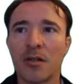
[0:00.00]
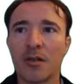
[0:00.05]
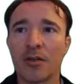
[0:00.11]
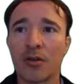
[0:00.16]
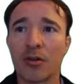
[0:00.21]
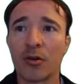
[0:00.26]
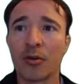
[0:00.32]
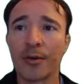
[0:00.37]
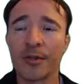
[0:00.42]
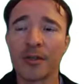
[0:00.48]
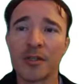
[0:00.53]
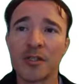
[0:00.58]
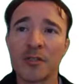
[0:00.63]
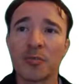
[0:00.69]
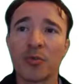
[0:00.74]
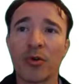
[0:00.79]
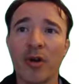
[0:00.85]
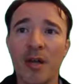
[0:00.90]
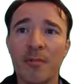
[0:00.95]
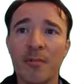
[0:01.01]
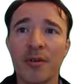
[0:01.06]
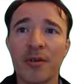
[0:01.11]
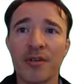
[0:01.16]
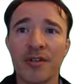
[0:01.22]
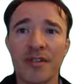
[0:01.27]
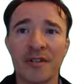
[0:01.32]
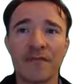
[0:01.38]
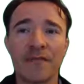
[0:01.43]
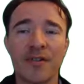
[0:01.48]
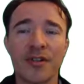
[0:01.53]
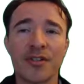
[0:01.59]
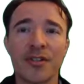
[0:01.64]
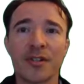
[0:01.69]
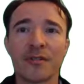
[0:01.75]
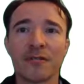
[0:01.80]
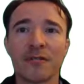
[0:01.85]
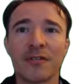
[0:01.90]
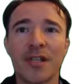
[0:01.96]
The Coriolis parameter is a
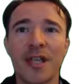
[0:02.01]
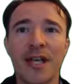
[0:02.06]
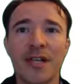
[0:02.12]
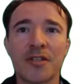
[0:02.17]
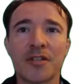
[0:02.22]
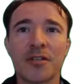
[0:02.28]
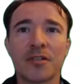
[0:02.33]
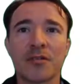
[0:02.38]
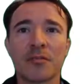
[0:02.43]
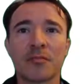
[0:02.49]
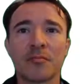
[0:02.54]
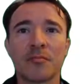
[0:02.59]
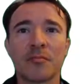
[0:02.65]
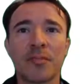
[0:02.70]
function of latitude,